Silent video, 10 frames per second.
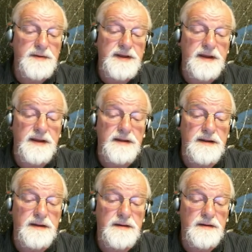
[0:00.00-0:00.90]

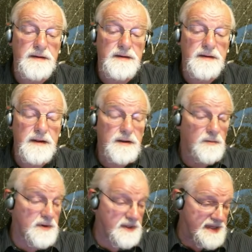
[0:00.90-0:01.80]
Okay.
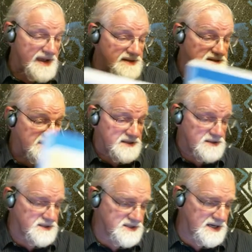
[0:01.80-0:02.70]
Well, that
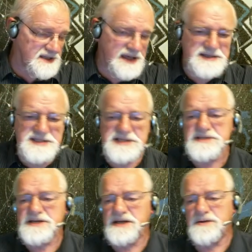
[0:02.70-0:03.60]
tells that
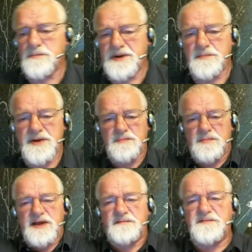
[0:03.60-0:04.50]
says a little bit
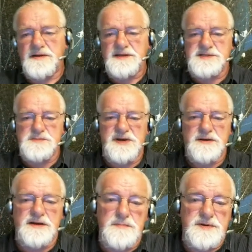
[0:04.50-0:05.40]
about my feelings
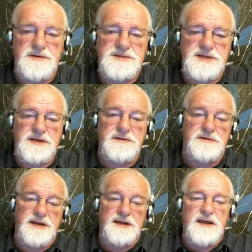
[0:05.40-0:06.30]
about computer
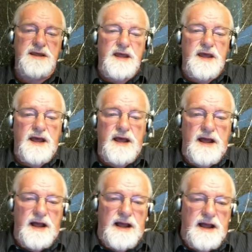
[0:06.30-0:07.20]
security.
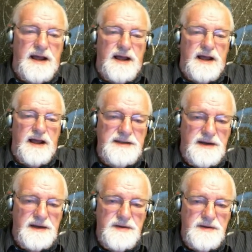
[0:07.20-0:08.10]
You
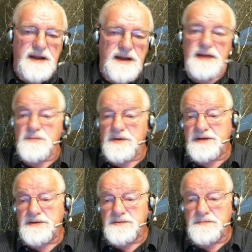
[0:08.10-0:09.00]
know, I, I
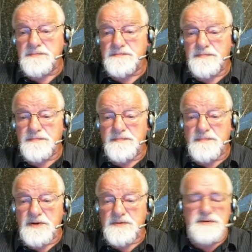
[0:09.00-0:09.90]
really do,
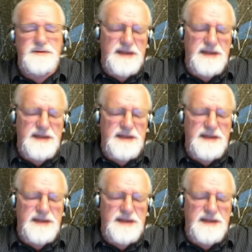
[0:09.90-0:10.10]
or